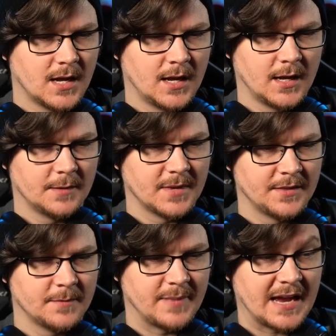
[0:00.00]

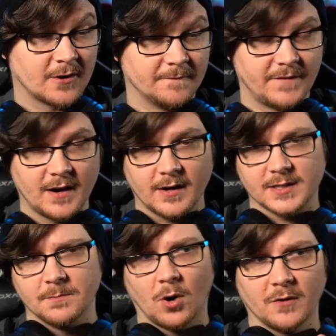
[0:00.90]
And then back on
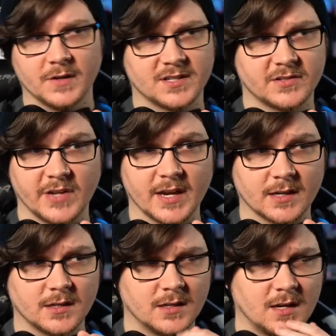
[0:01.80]
Ferrix, Marva's sick.